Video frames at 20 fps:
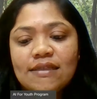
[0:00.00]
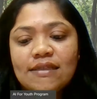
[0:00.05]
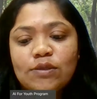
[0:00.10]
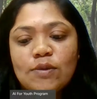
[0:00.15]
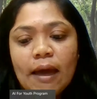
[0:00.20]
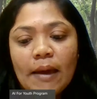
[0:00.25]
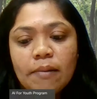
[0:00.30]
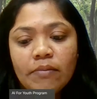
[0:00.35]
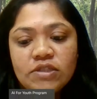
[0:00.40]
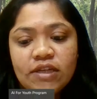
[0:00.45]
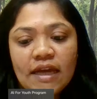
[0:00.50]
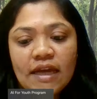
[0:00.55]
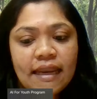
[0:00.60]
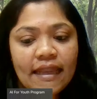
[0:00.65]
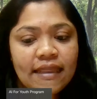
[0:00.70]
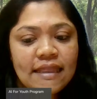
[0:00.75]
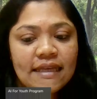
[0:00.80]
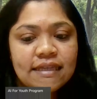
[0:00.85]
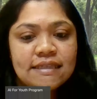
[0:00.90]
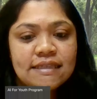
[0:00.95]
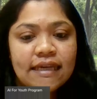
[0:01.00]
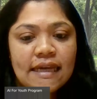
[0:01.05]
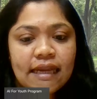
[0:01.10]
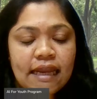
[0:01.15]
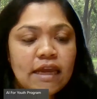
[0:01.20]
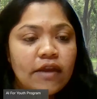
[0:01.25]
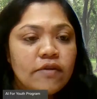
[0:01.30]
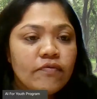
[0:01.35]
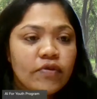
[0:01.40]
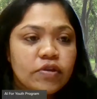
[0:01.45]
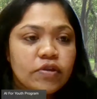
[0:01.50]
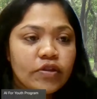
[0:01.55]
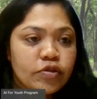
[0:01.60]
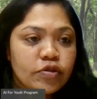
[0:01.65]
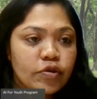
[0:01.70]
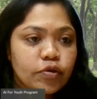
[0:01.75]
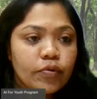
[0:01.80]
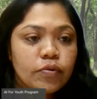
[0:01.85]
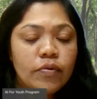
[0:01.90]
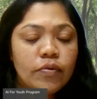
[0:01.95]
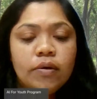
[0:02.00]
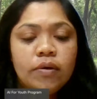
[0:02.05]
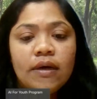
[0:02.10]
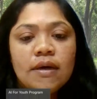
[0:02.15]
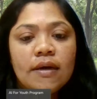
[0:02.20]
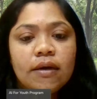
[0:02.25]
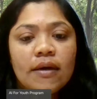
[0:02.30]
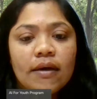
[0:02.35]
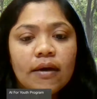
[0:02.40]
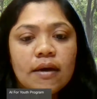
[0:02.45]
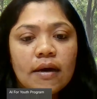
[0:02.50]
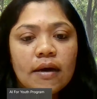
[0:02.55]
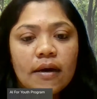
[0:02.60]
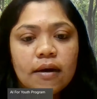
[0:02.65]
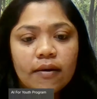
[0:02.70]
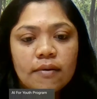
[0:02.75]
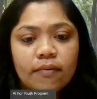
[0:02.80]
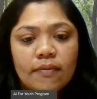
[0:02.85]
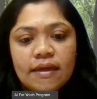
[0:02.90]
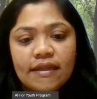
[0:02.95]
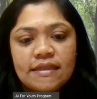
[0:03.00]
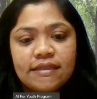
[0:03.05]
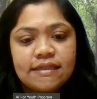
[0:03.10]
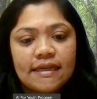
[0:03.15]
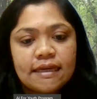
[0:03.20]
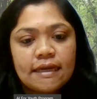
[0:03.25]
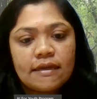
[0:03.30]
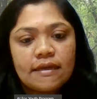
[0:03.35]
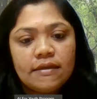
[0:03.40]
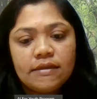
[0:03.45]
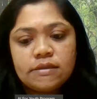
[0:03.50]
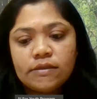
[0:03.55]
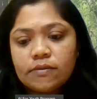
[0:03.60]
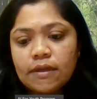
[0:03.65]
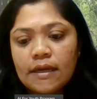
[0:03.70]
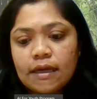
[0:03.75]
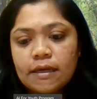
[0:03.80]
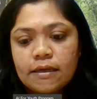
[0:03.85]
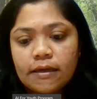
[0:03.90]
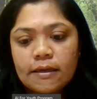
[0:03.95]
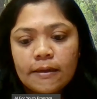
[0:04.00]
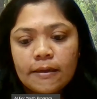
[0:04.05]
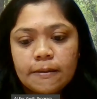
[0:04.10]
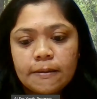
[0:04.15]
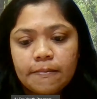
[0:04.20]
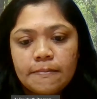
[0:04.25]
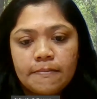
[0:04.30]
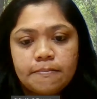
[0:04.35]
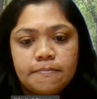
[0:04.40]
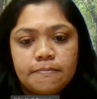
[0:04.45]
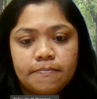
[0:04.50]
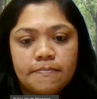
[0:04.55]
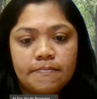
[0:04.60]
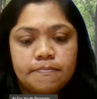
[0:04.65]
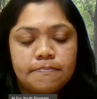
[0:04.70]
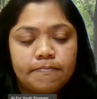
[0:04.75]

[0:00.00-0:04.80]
So I'm sharing the screen with you. 1 second, so that